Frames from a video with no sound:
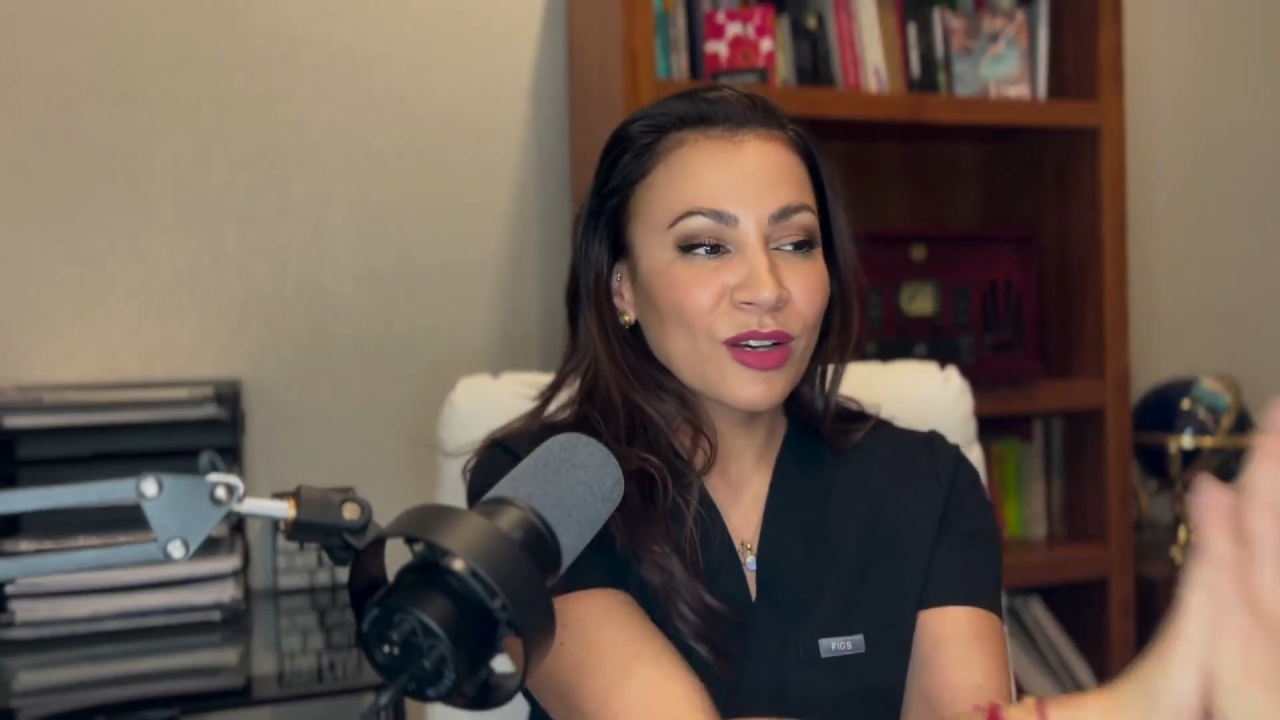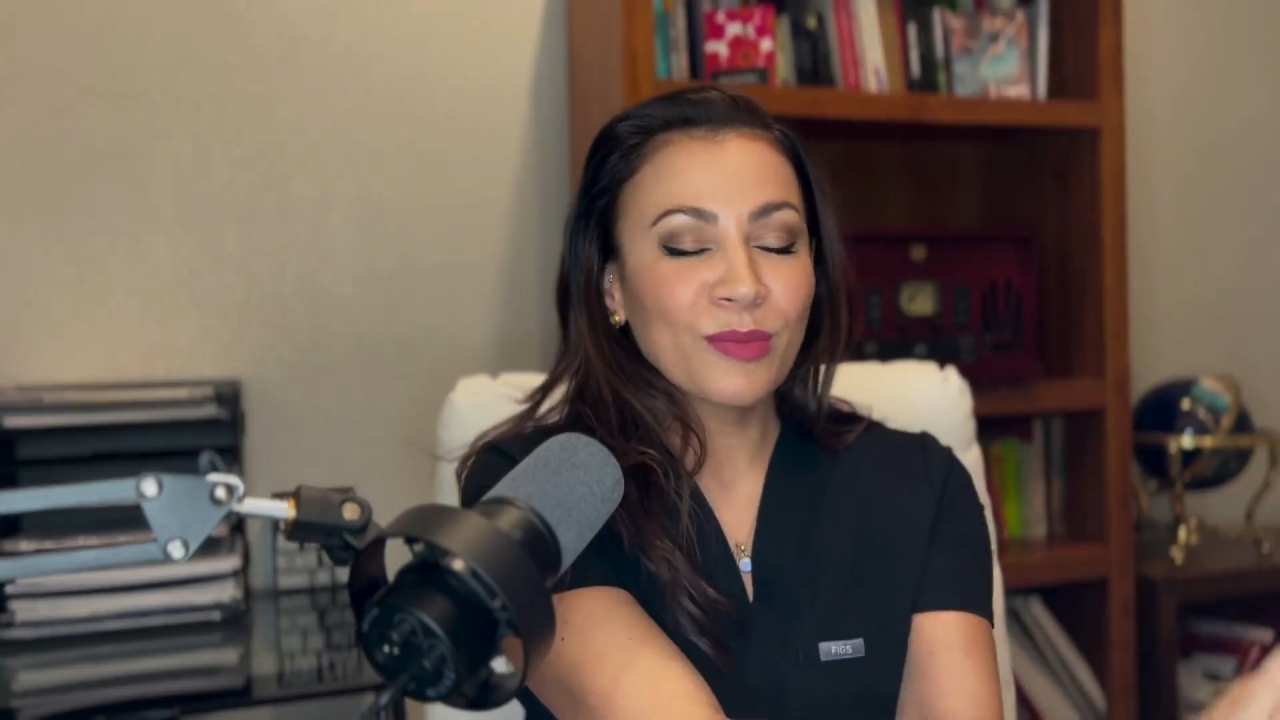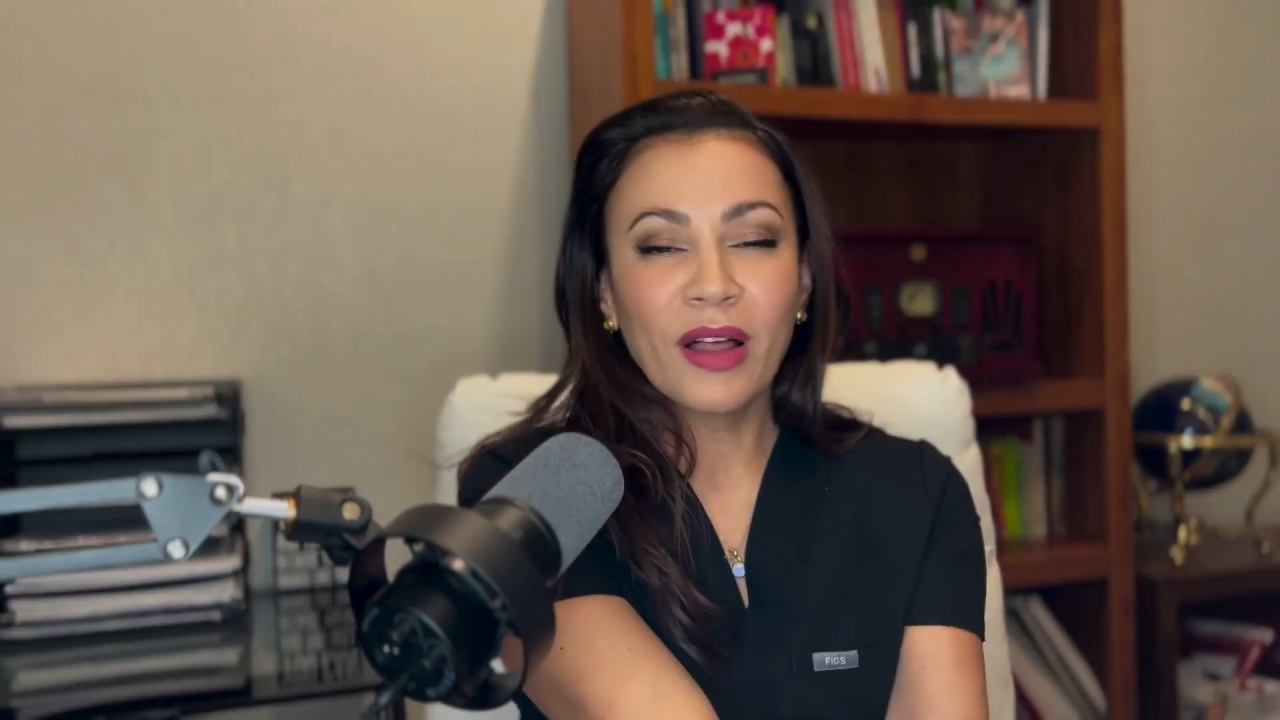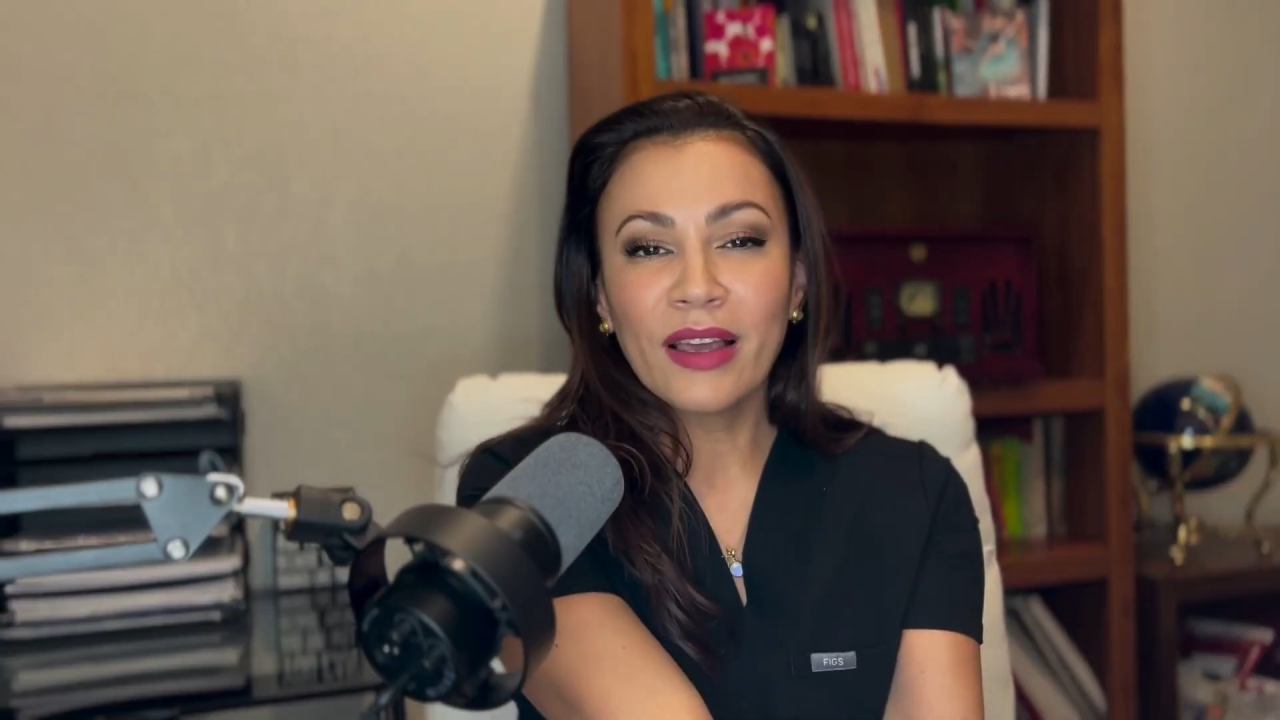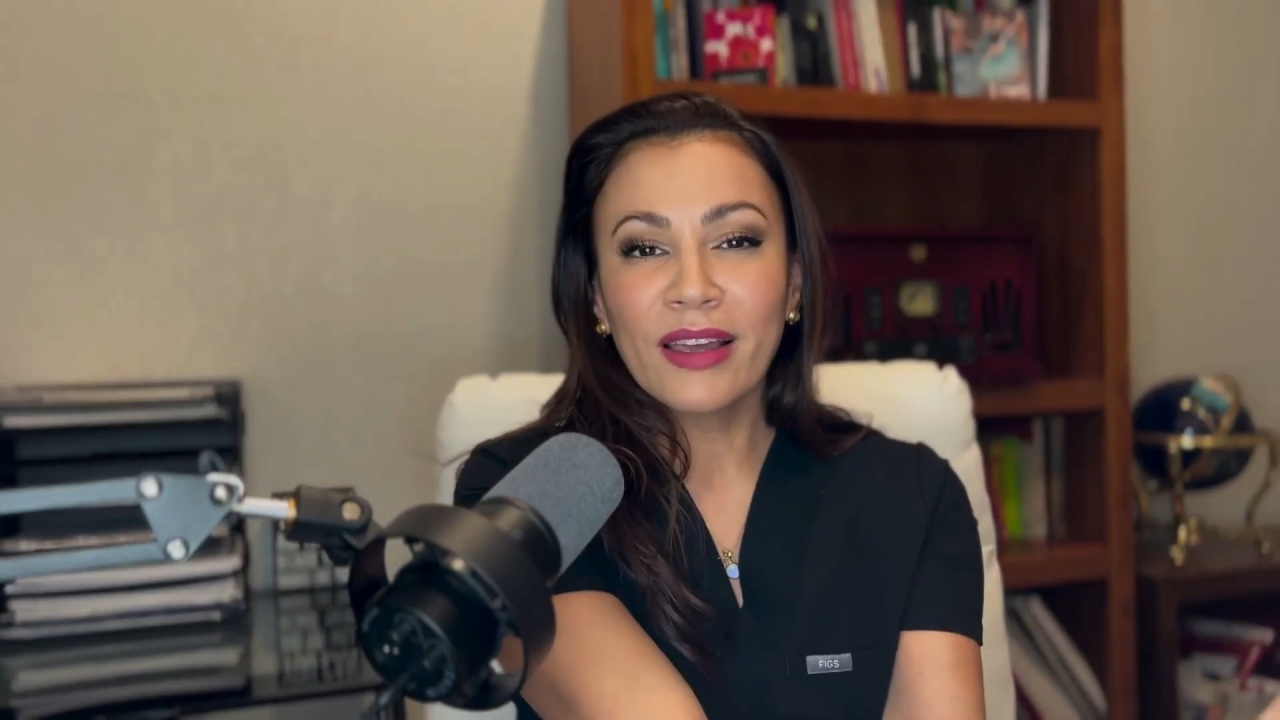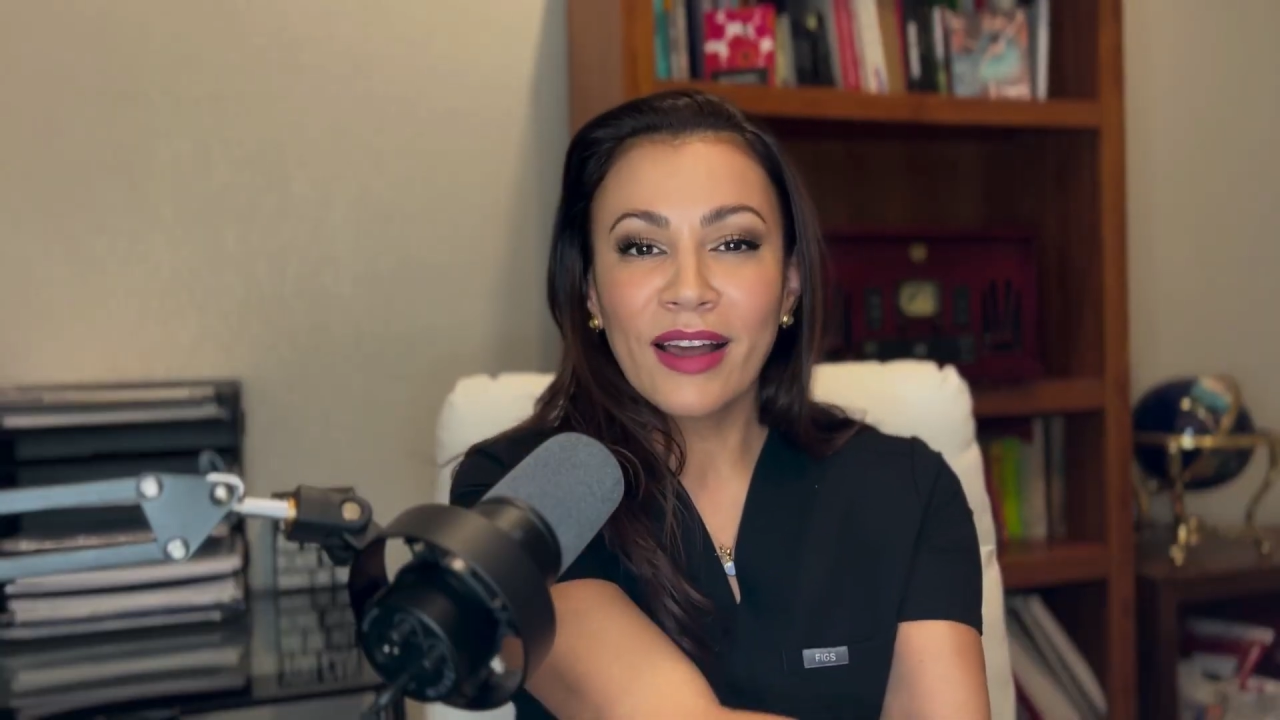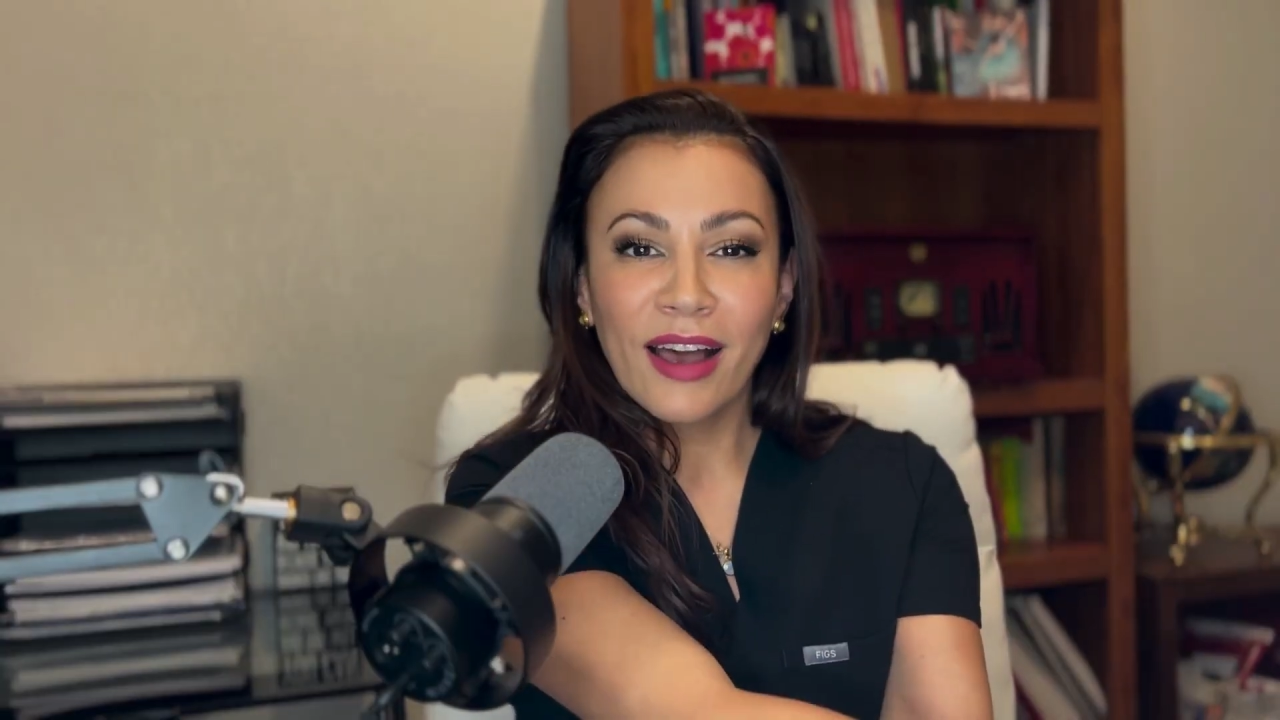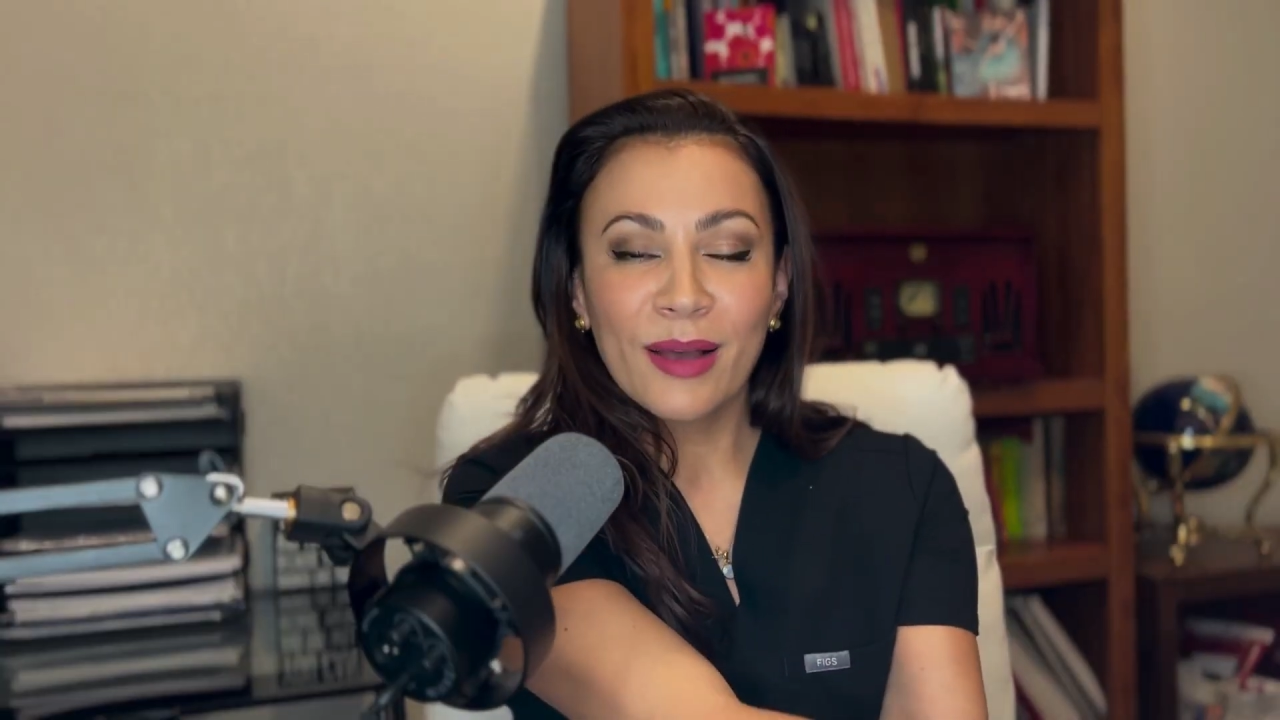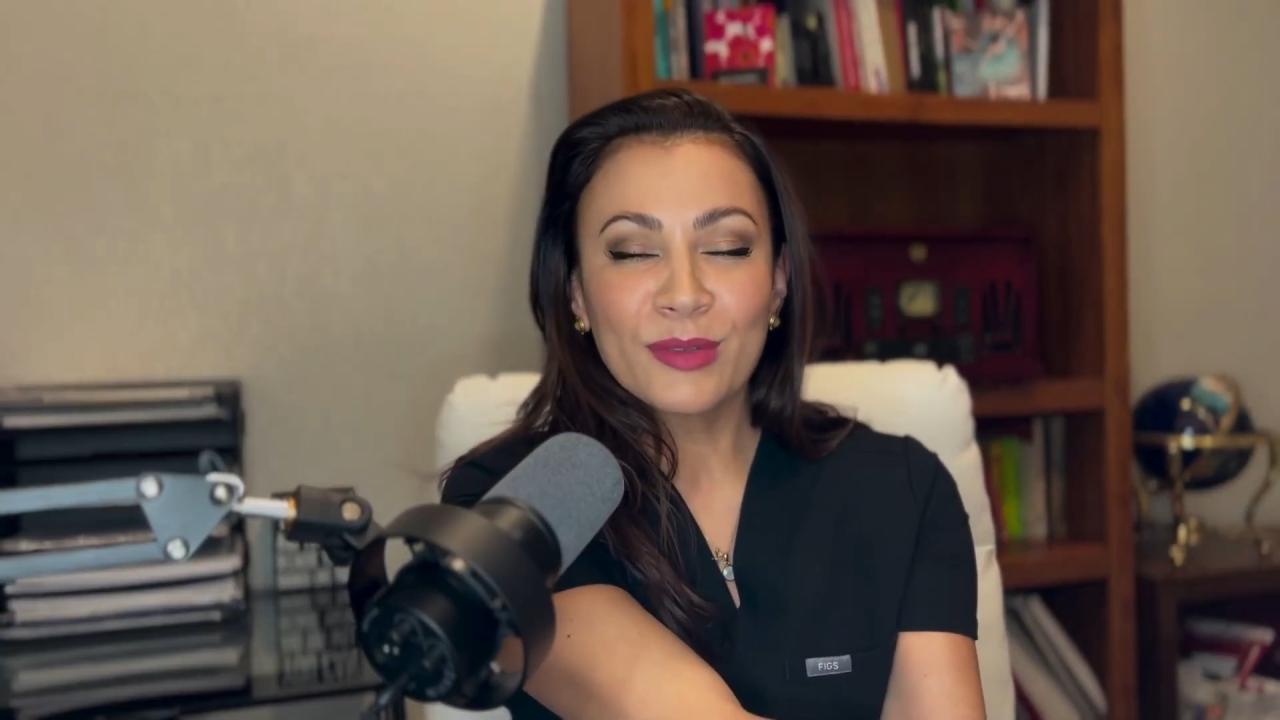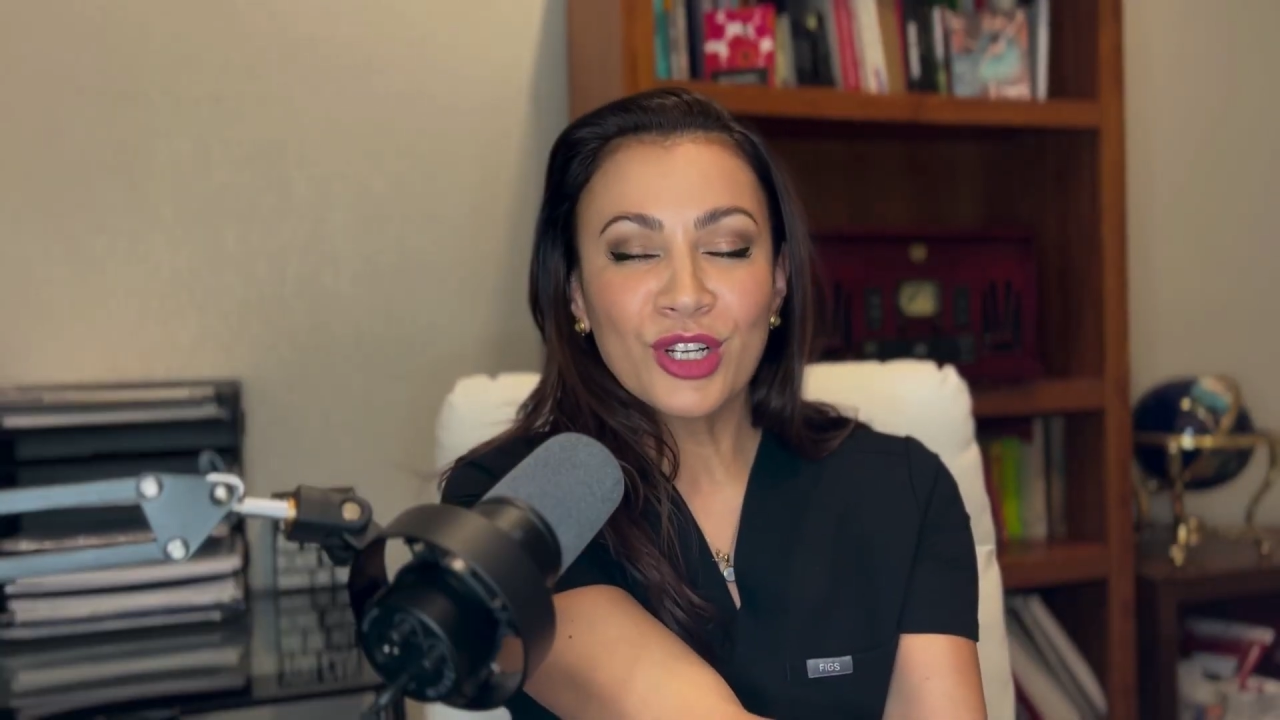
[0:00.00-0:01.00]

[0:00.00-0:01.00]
plug it up,